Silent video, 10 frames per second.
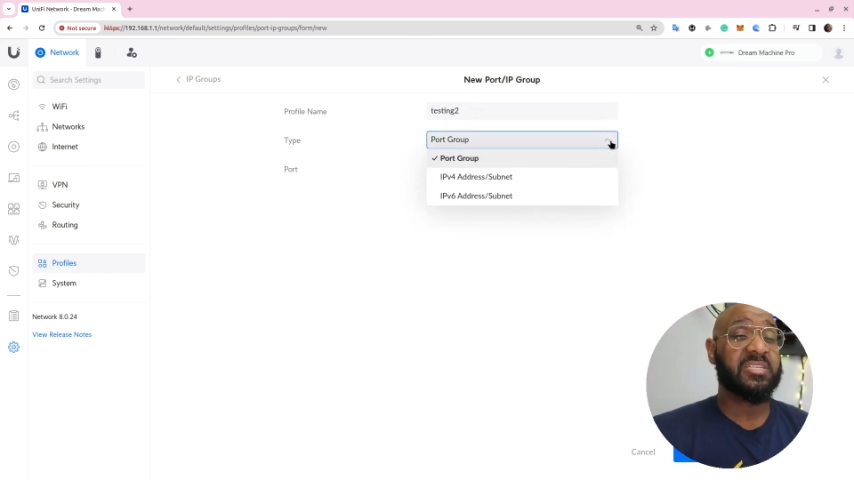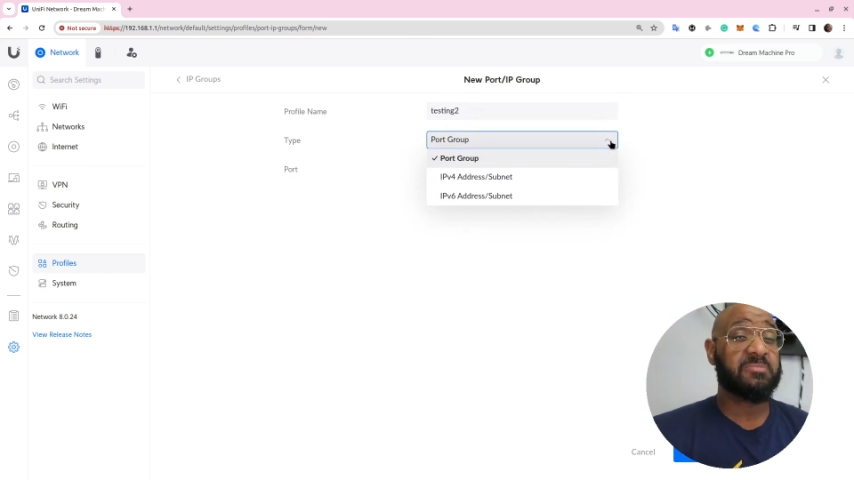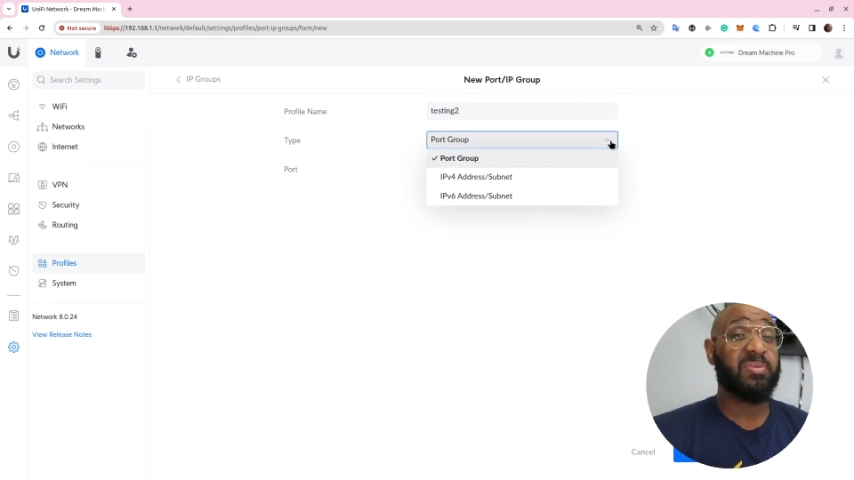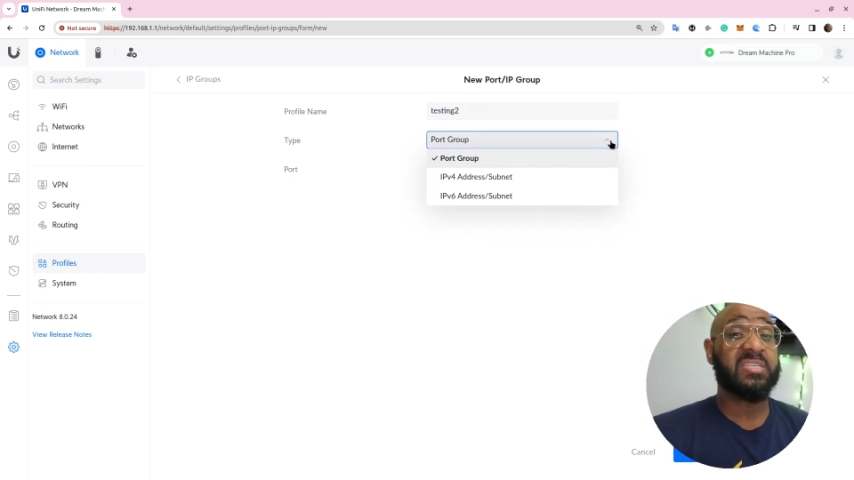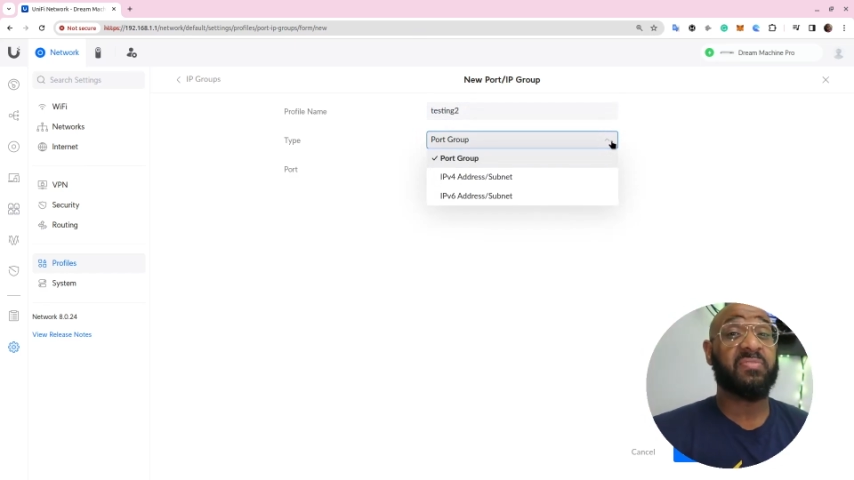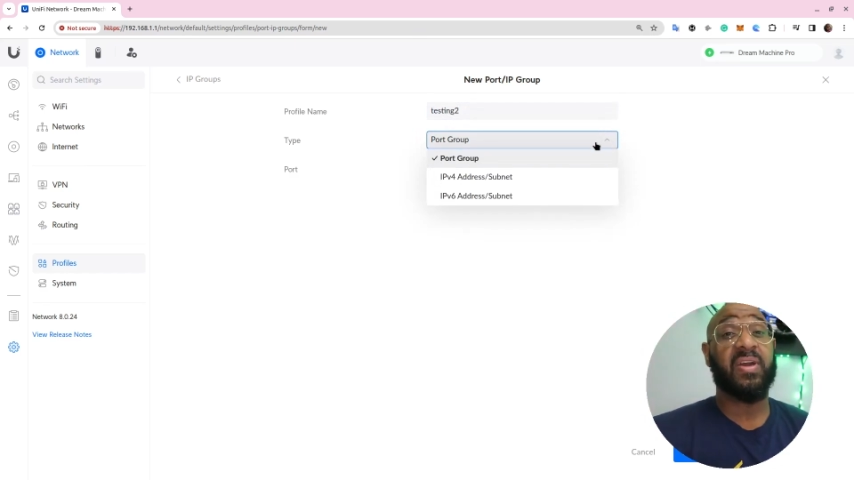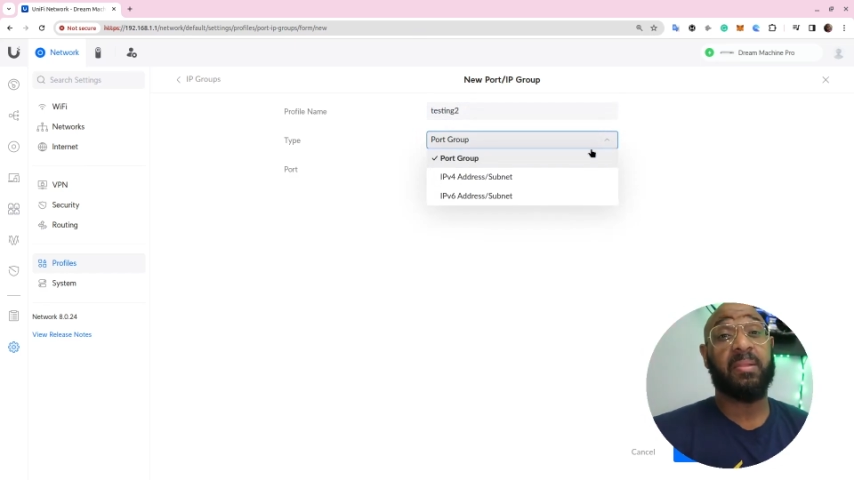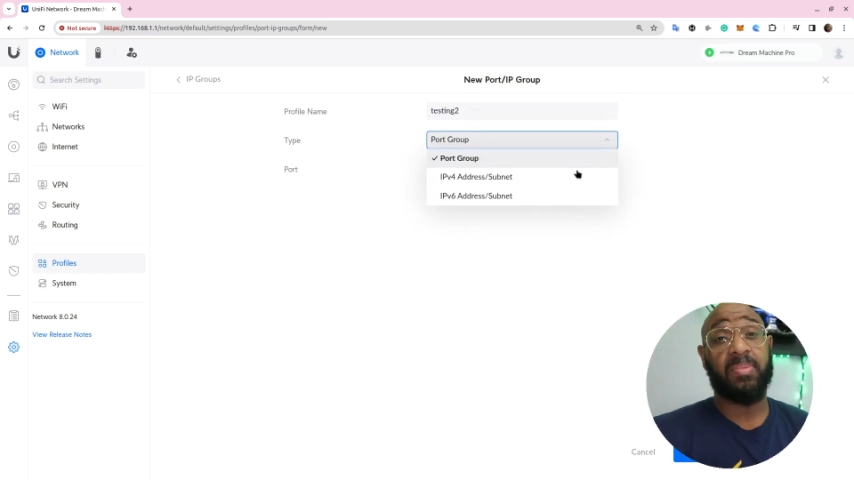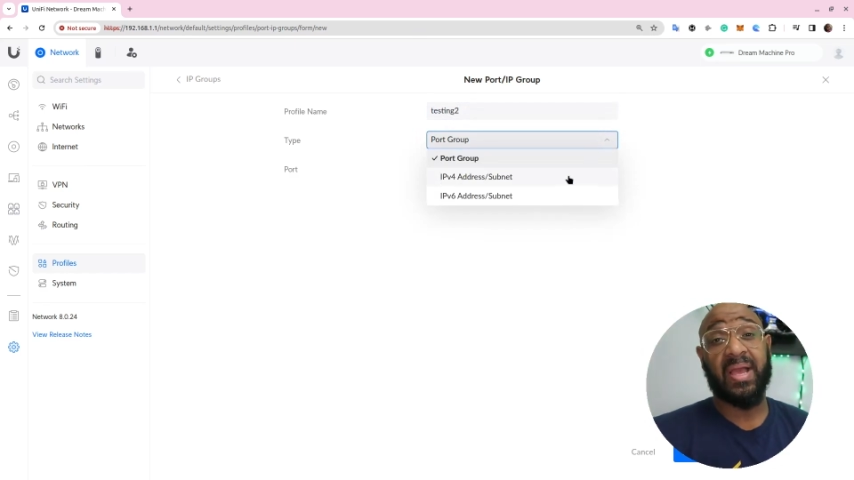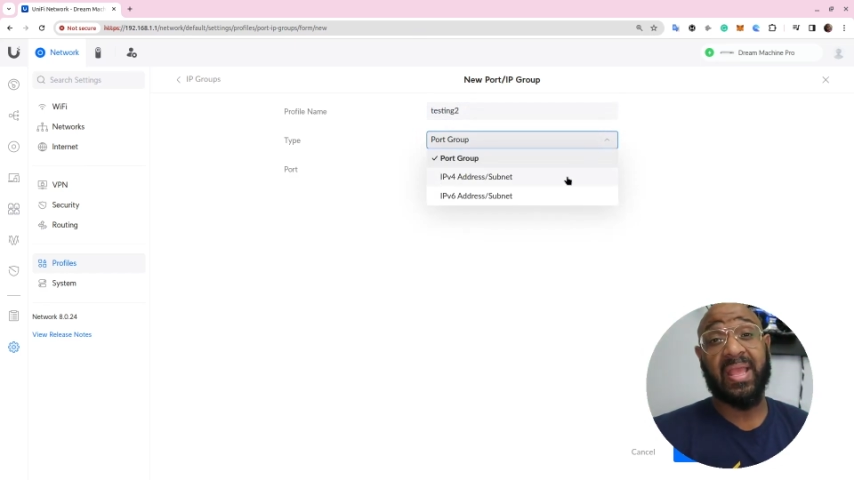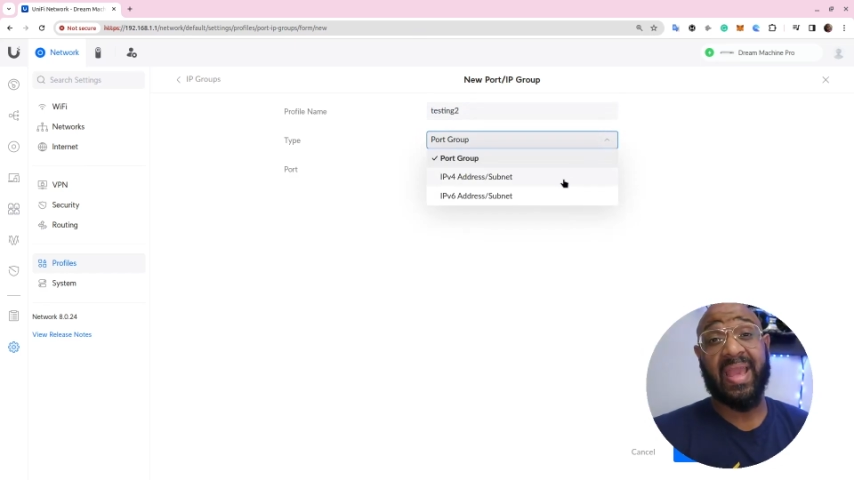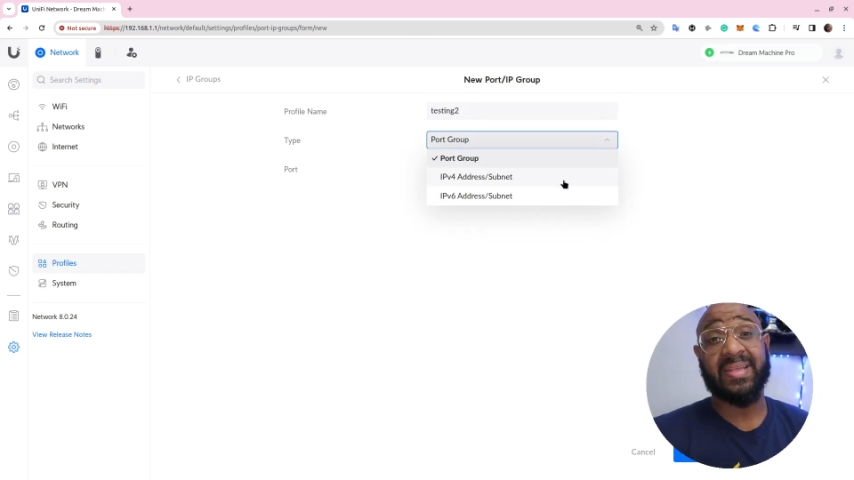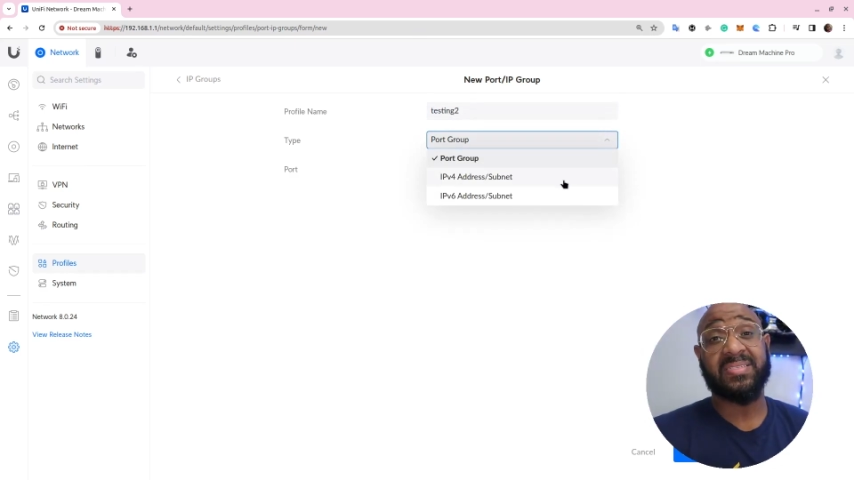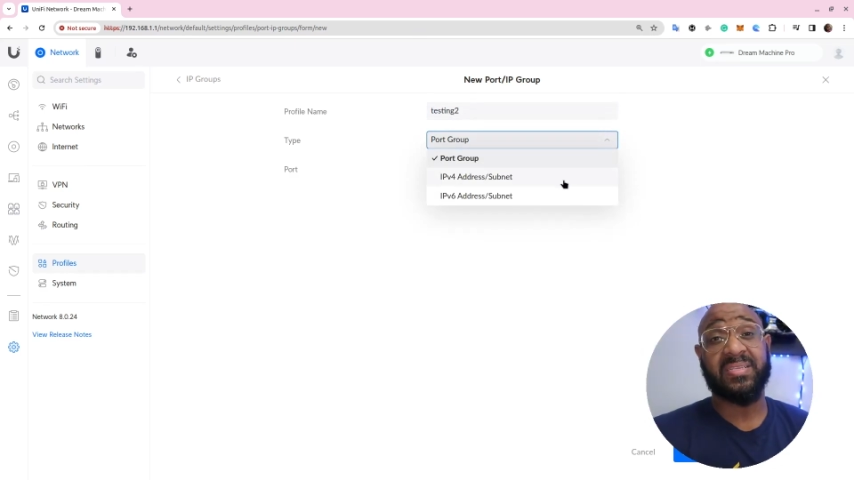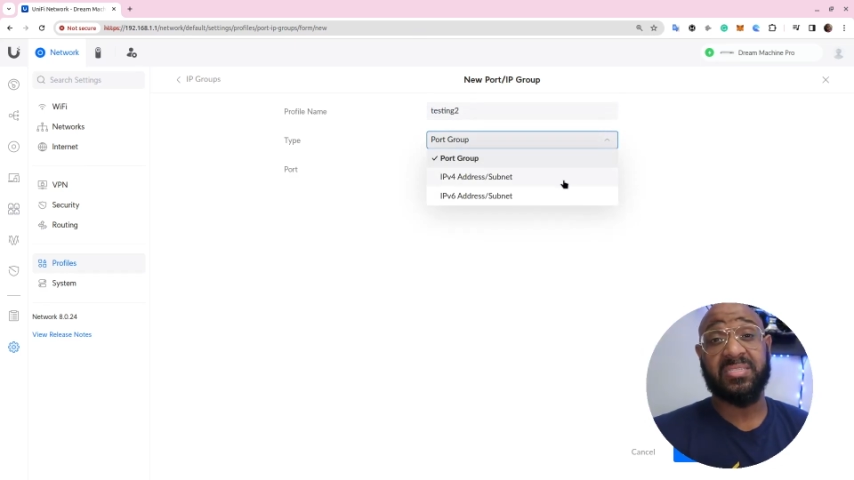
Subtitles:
we have to specify to block